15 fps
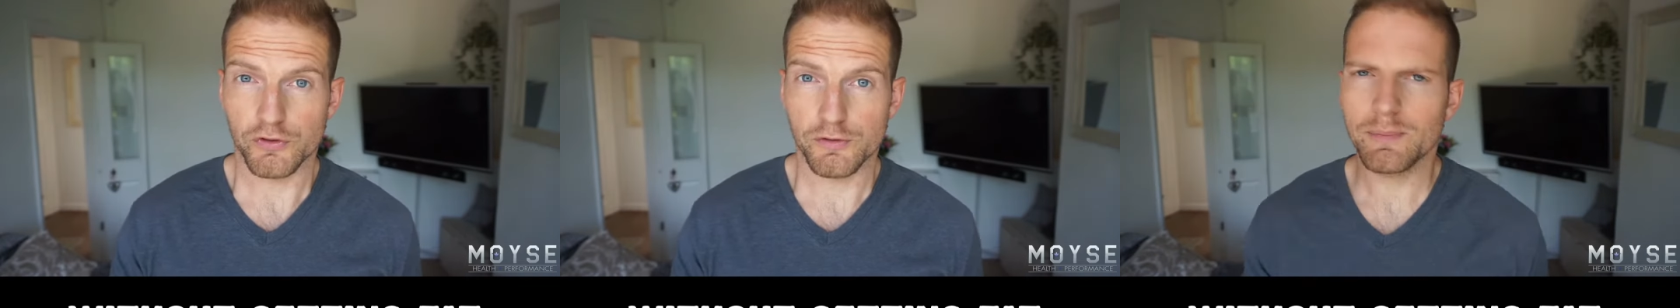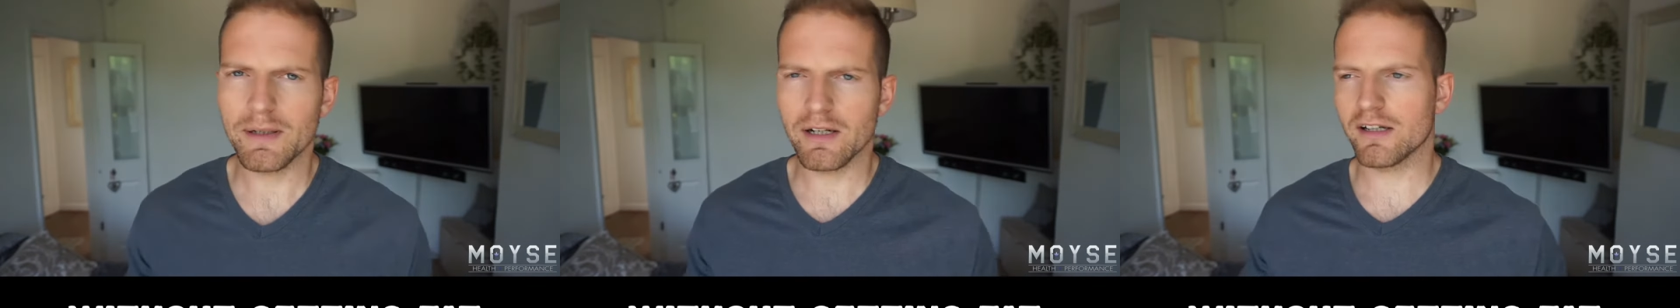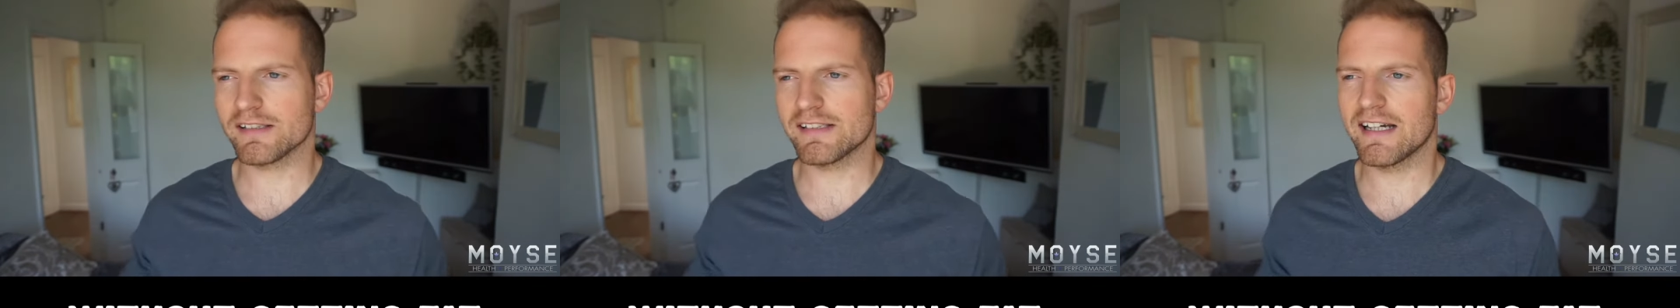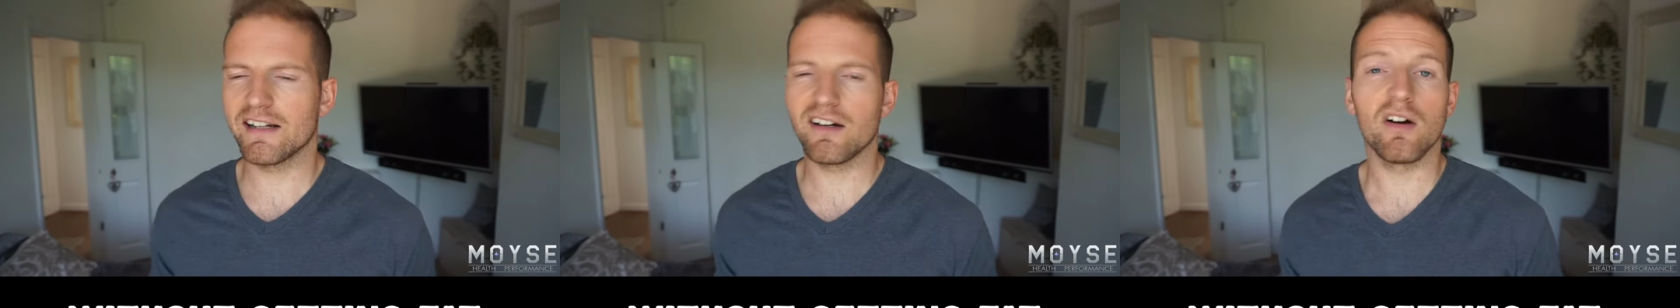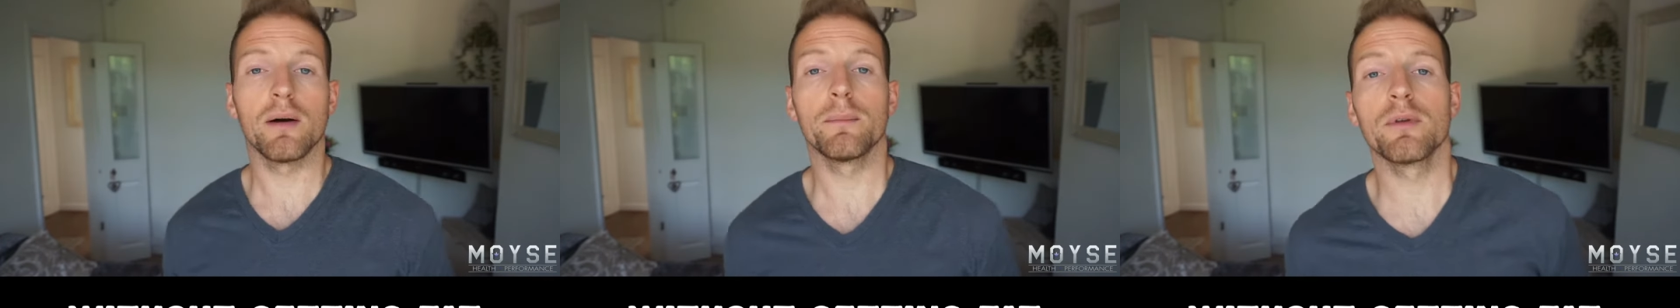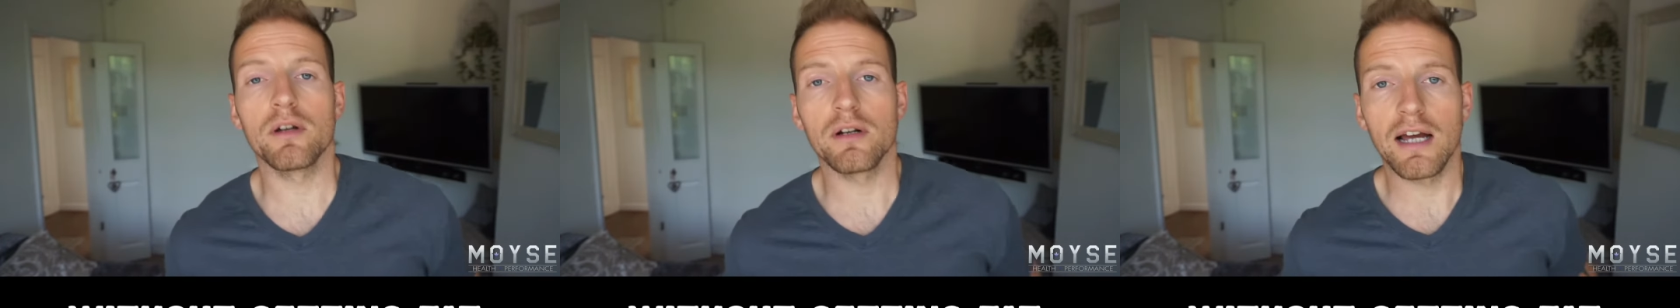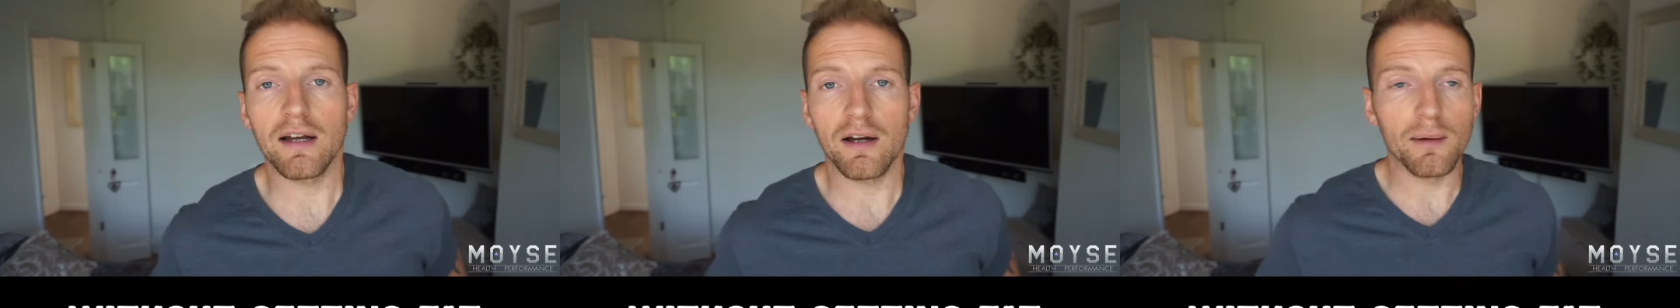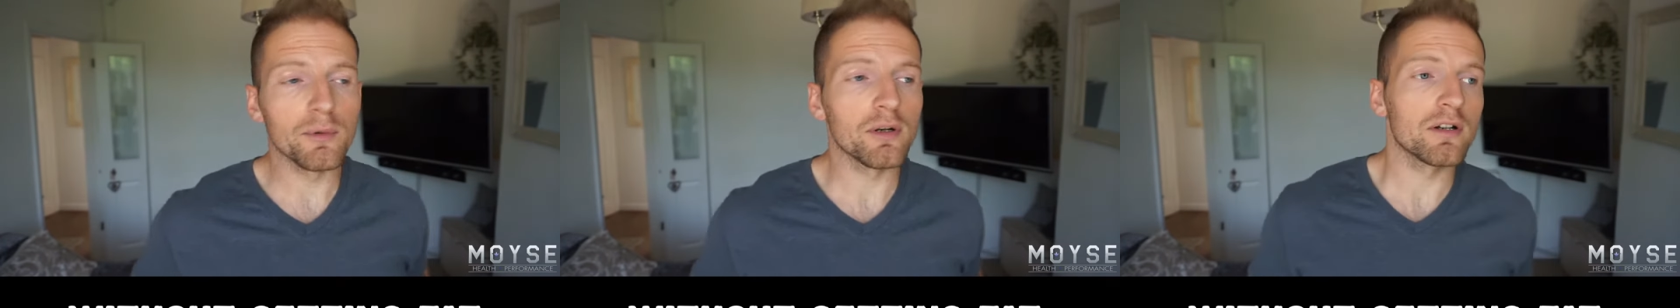It's a bit like saying, oh,
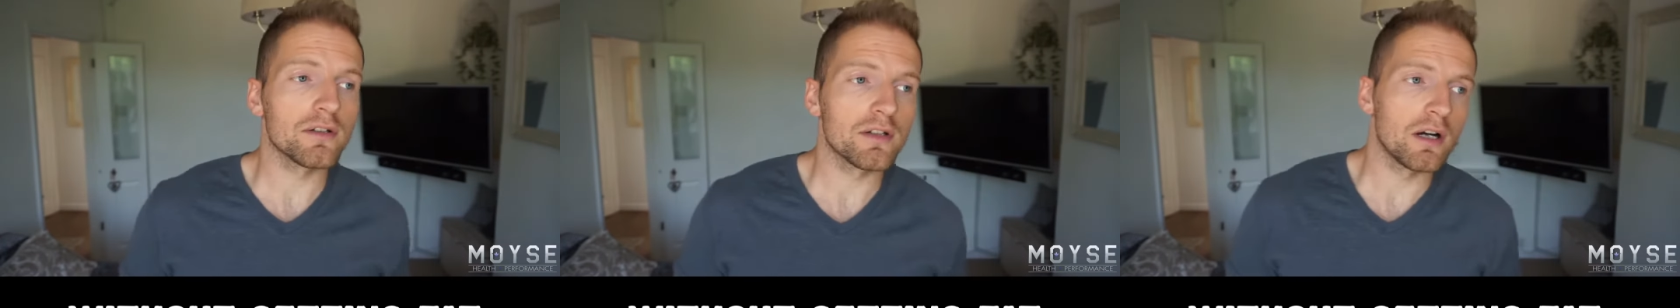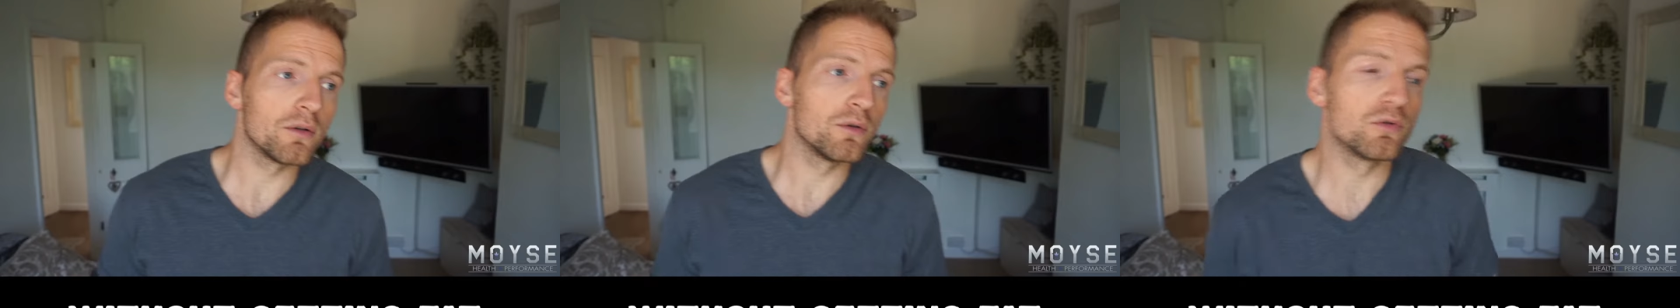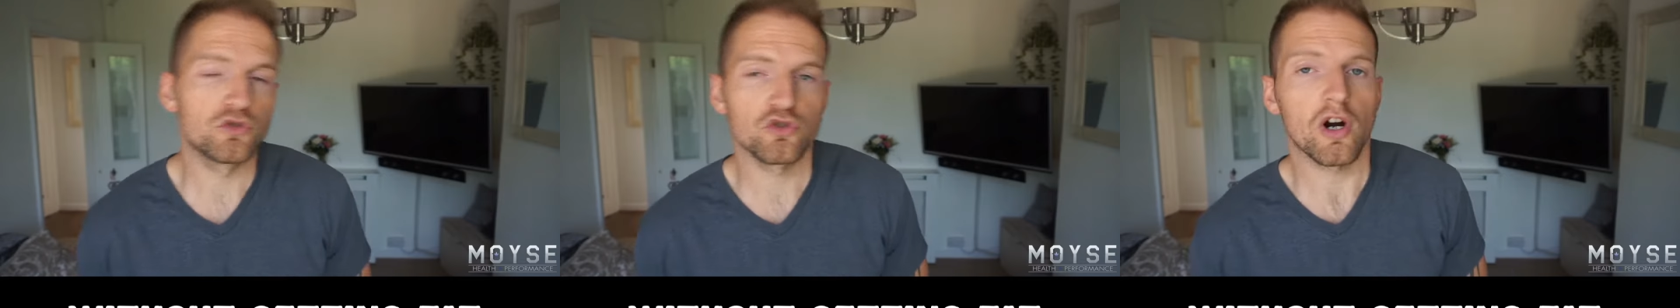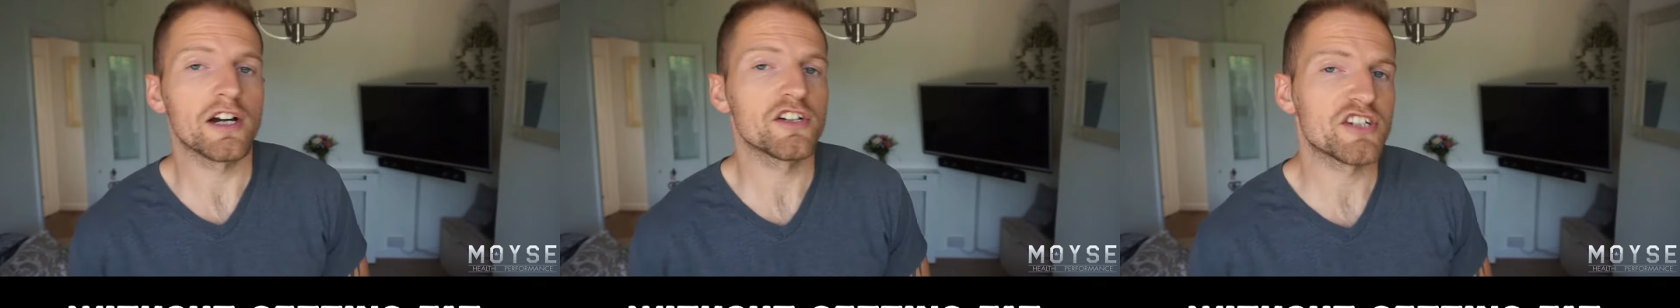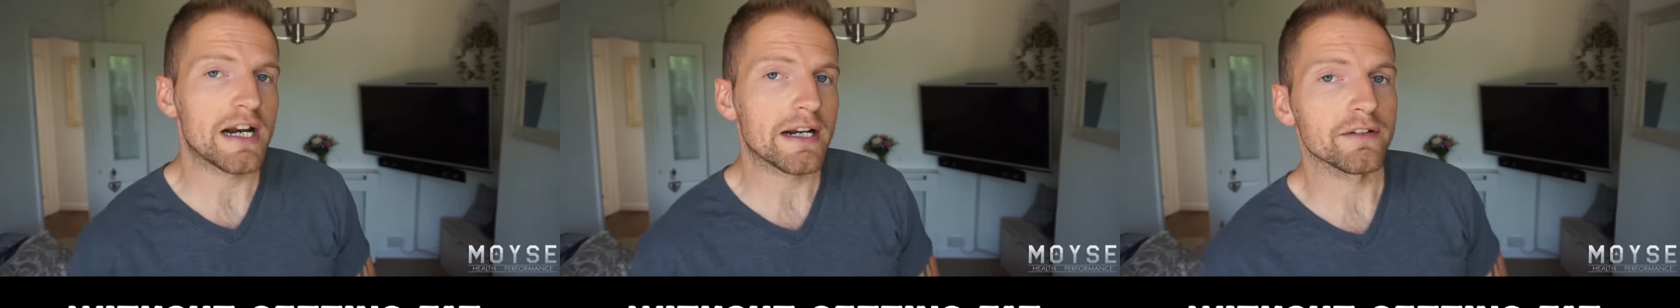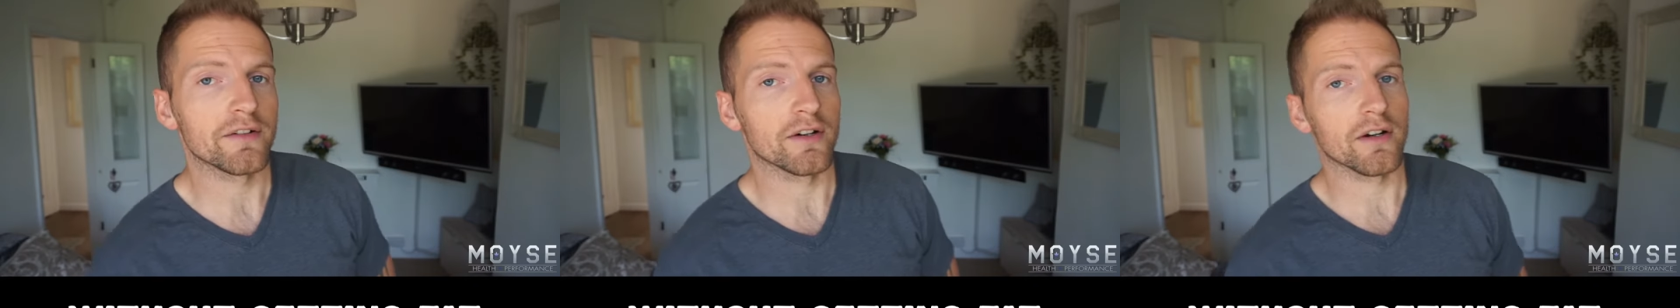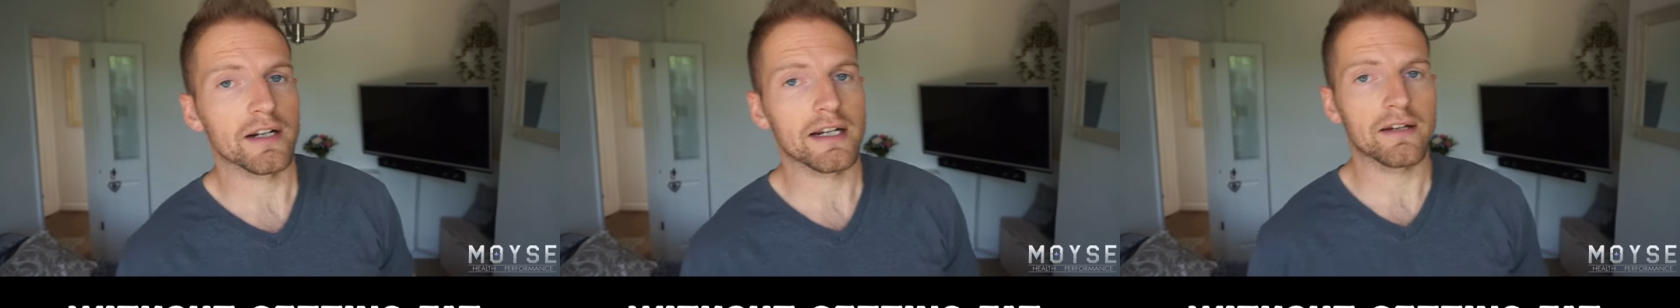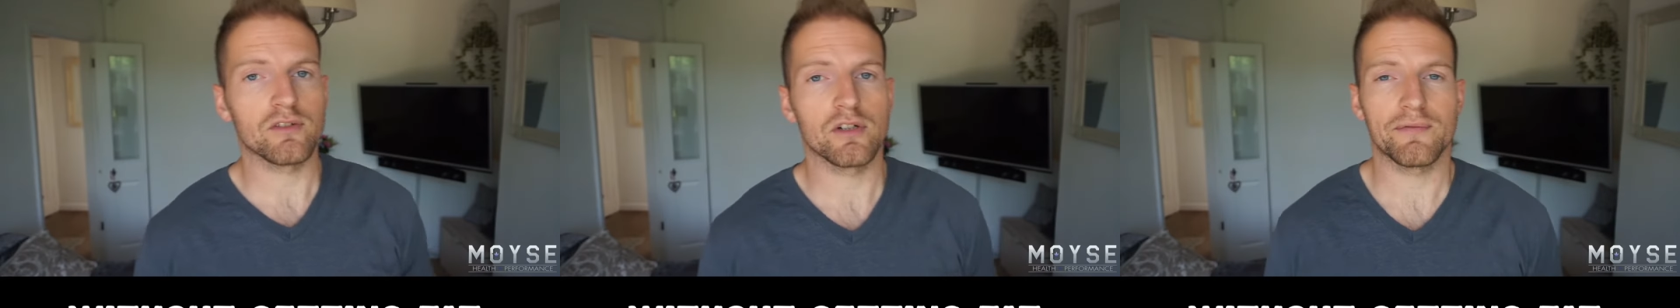I'm gonna go dry January, I'm gonna
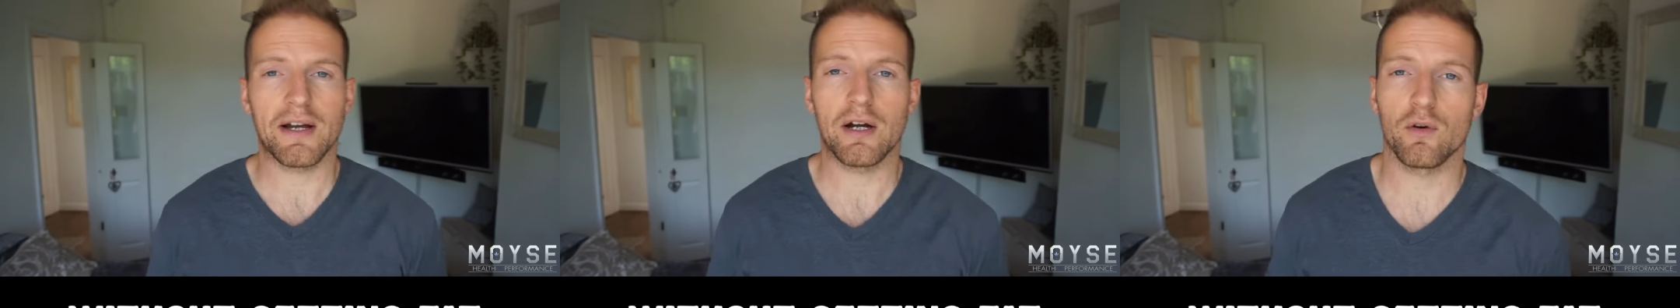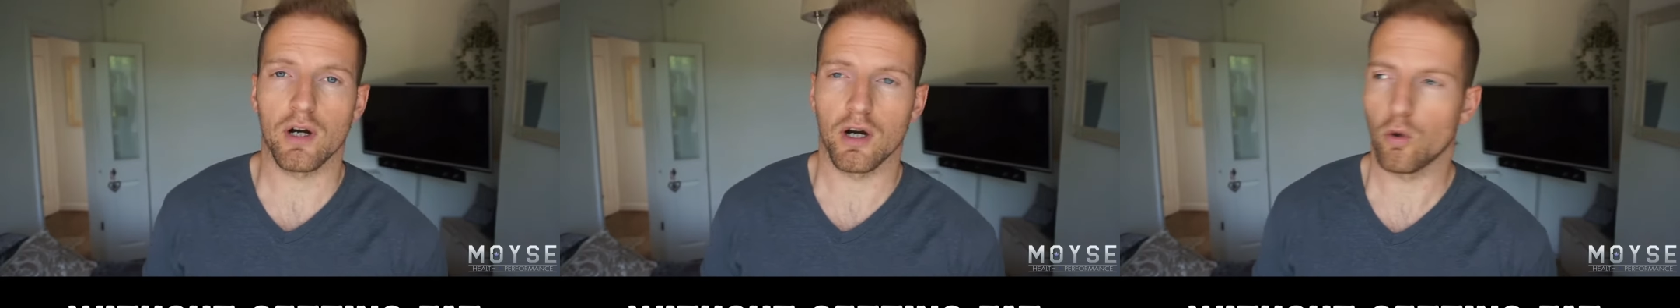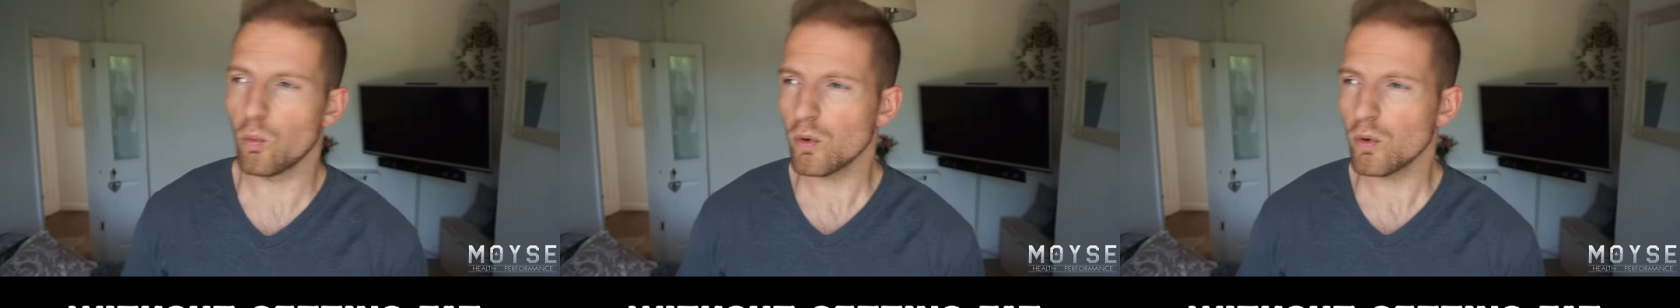get rid of alcohol.